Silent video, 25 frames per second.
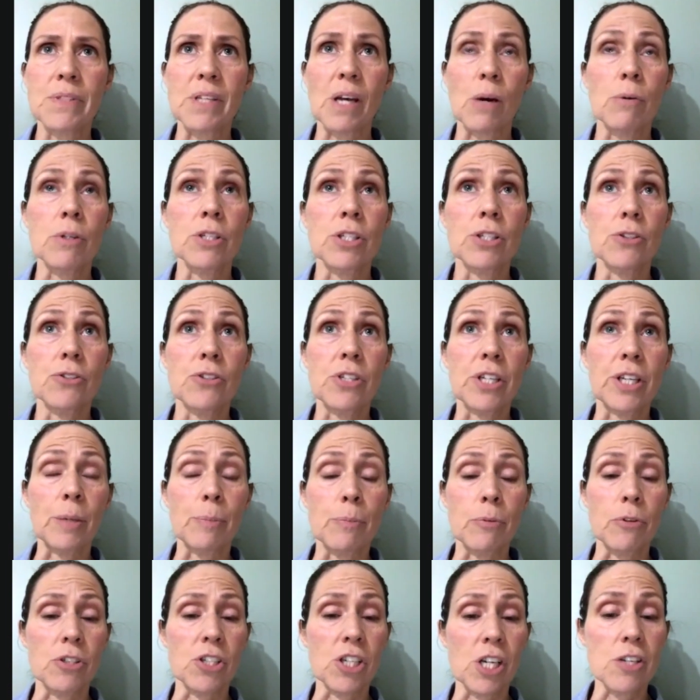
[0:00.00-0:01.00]
I was using a
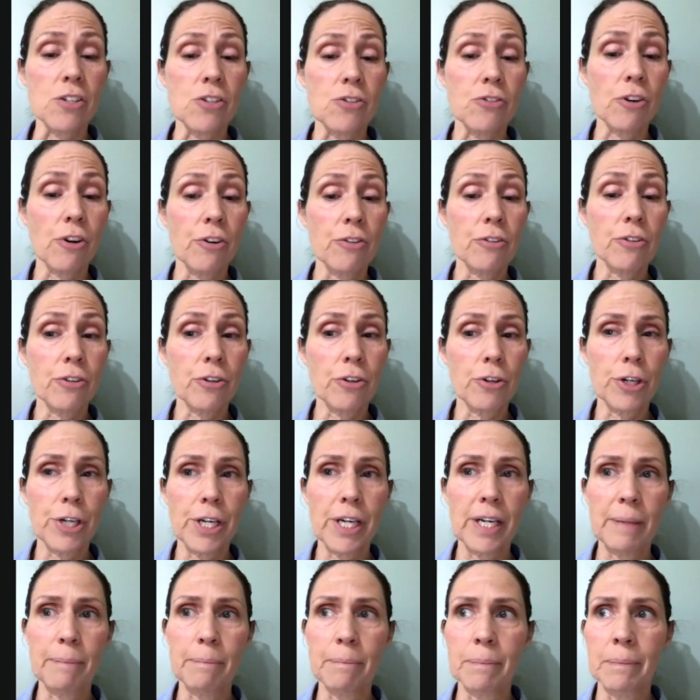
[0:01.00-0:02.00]
progesterone
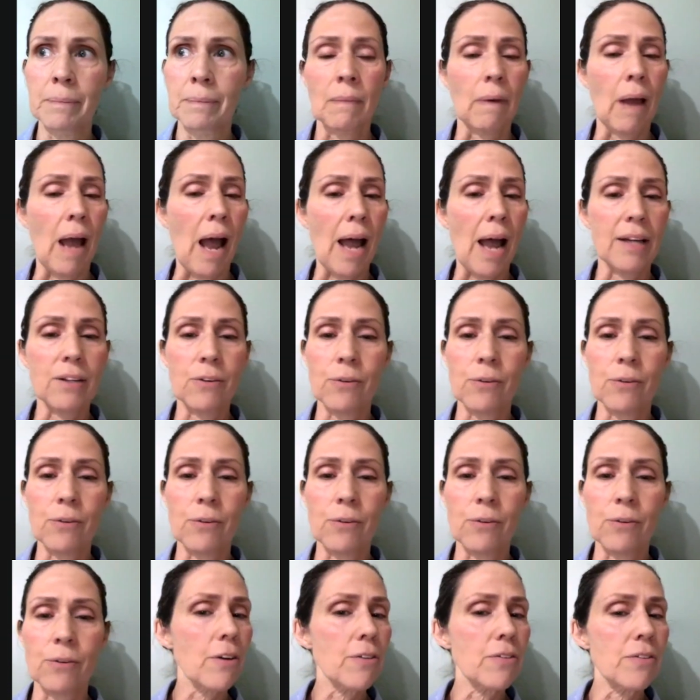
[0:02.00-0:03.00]
cream. I don't
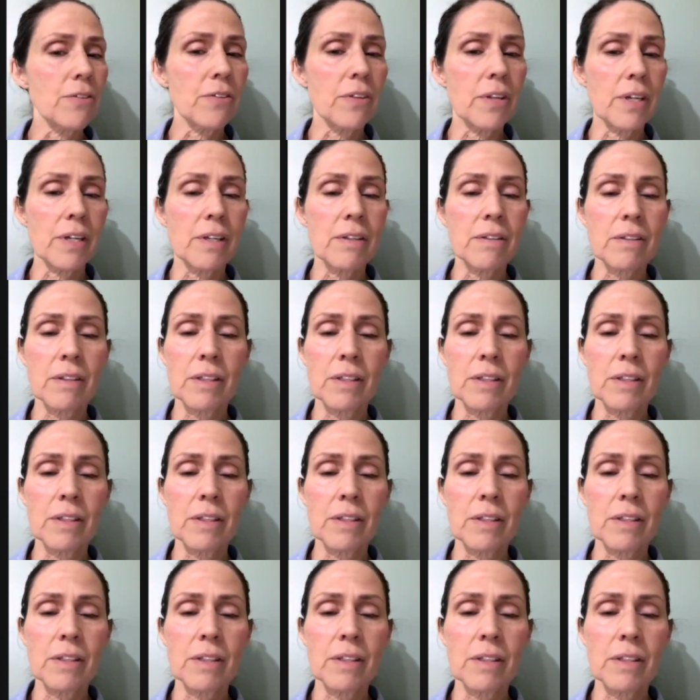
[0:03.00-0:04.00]
use any of those things
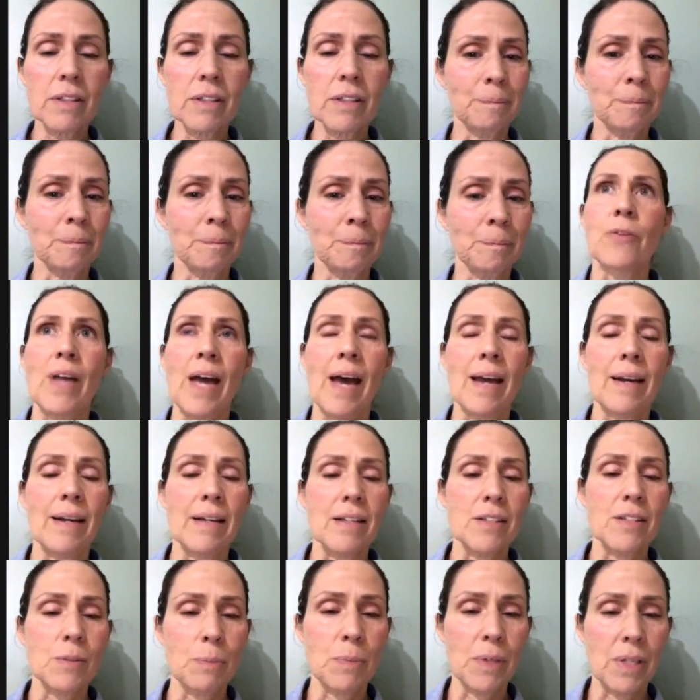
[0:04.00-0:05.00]
anymore. So
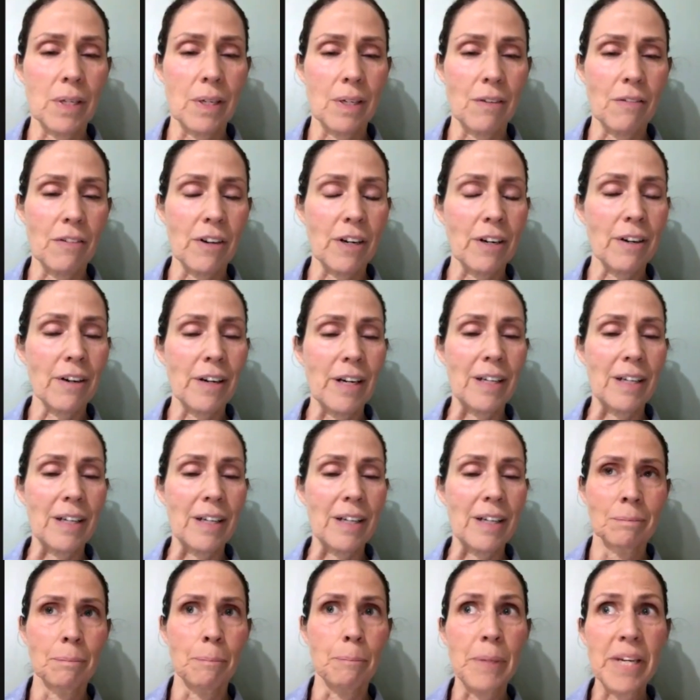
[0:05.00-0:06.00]
that has been a
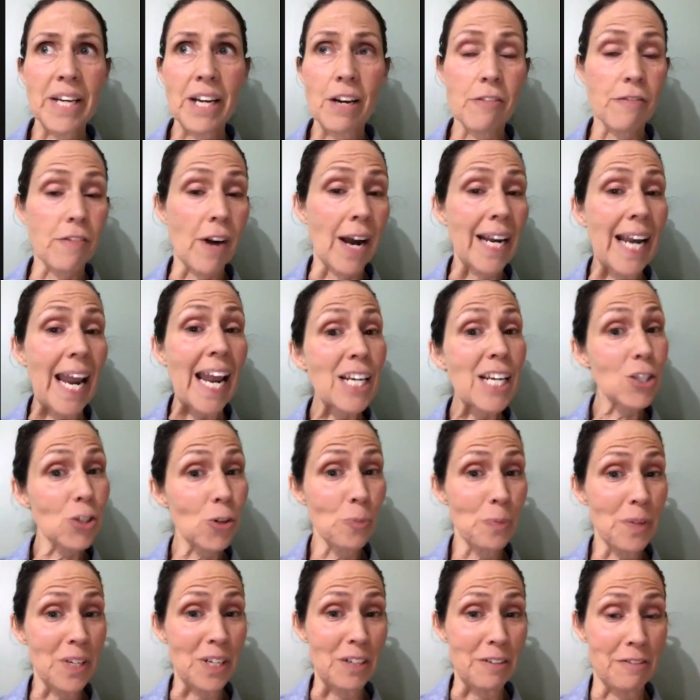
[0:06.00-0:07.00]
very big
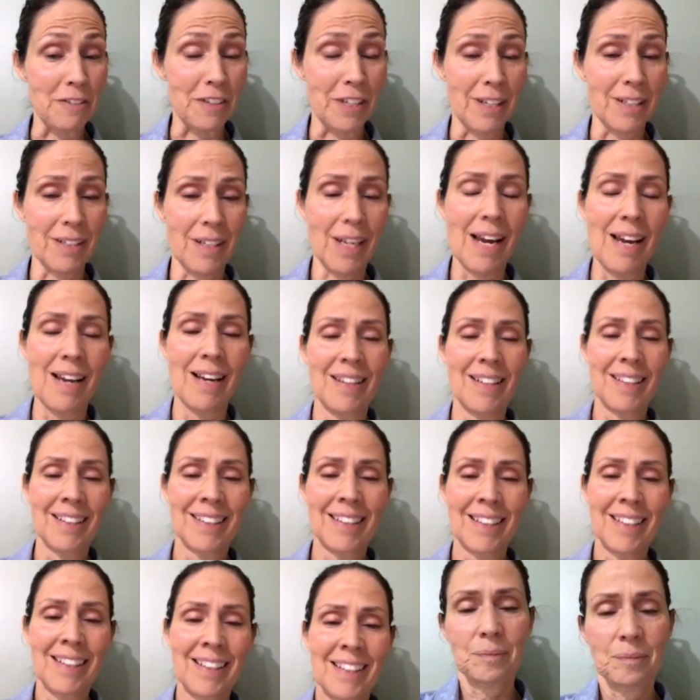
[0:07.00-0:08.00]
financial benefit.
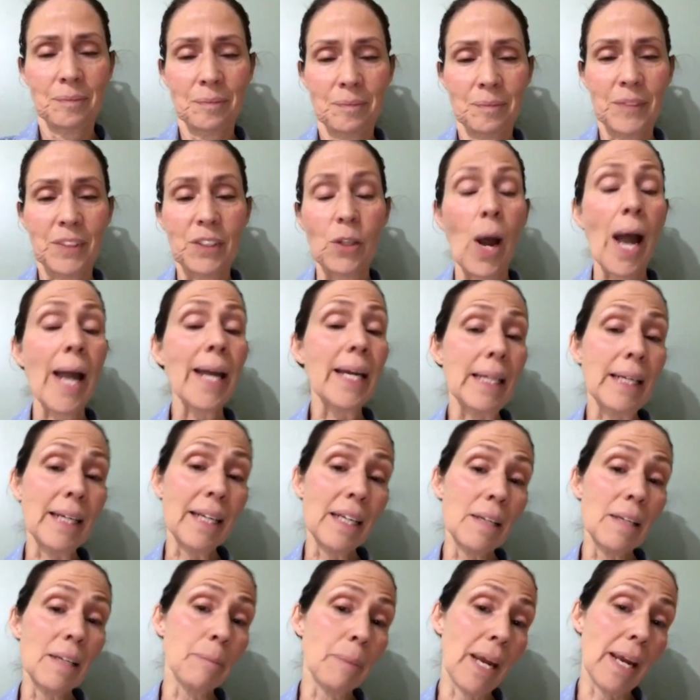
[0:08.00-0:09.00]
So I can
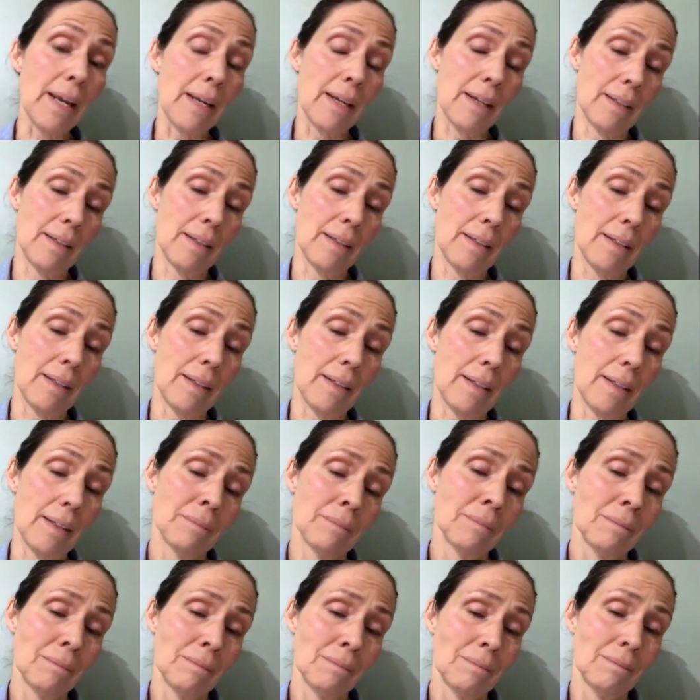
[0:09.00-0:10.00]
eat bacon
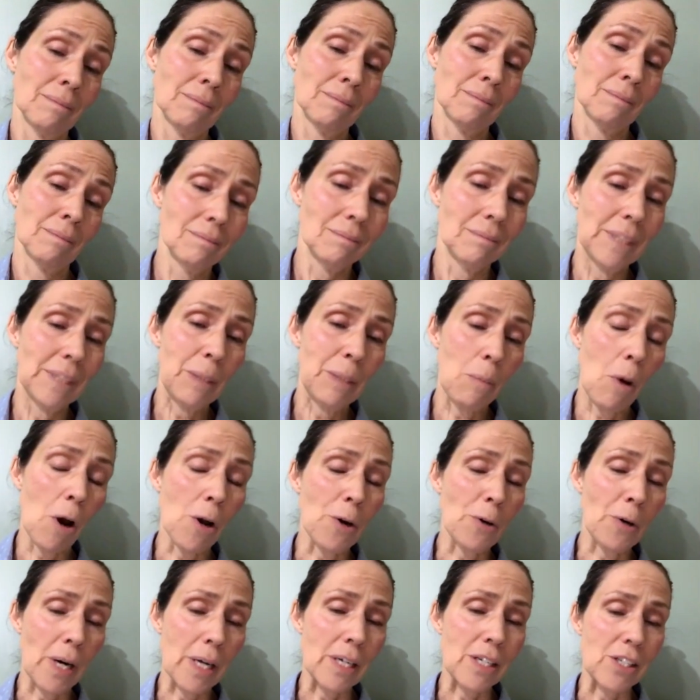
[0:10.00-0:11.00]
in
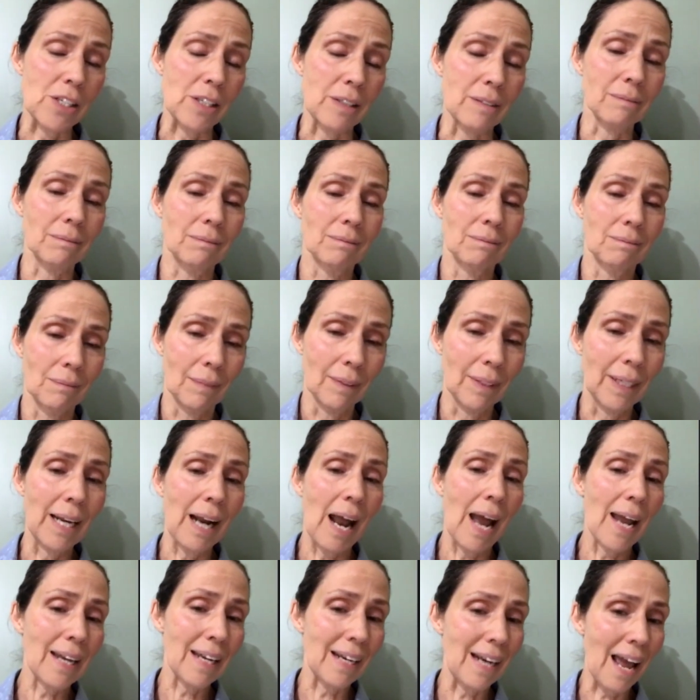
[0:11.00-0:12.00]
moderation
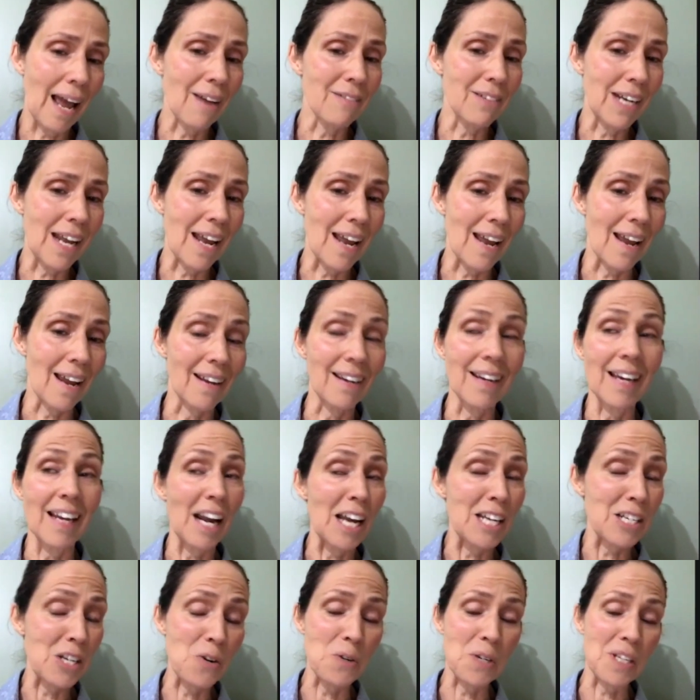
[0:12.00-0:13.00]
and I can have an egg
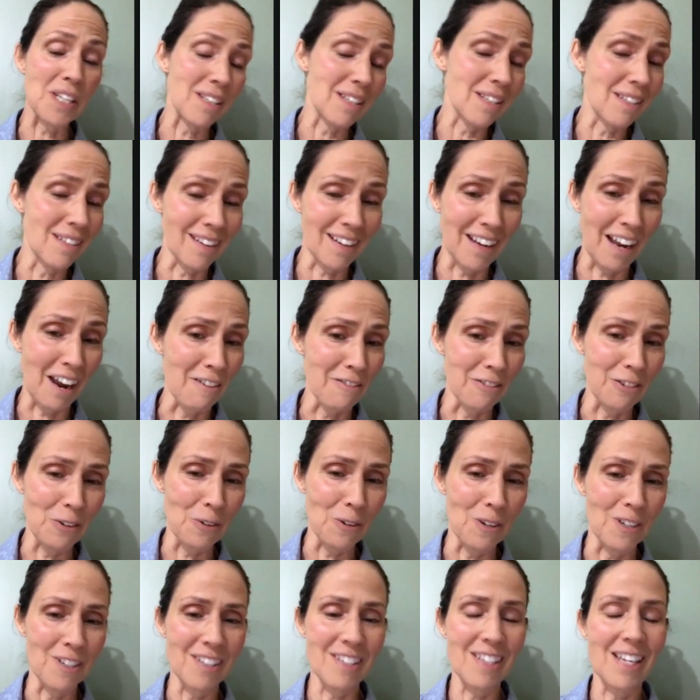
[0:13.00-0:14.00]
and I don't get sick
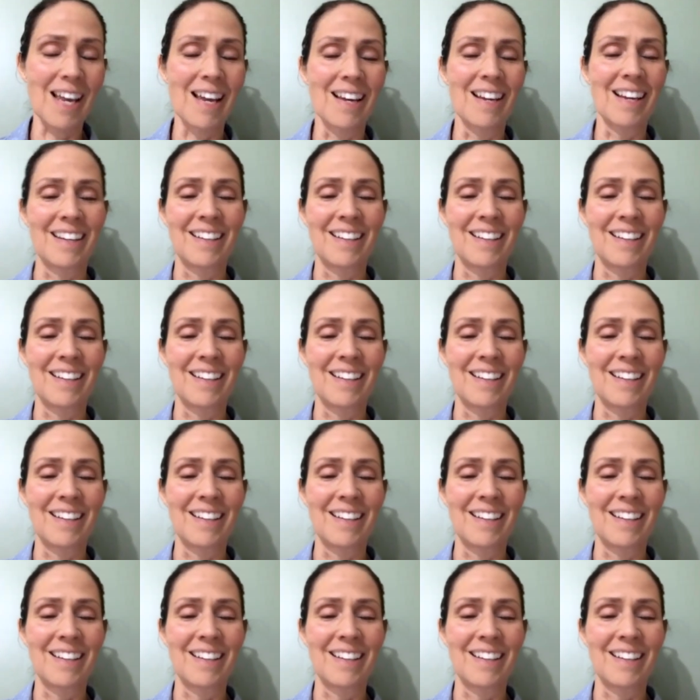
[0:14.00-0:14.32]
afterwards.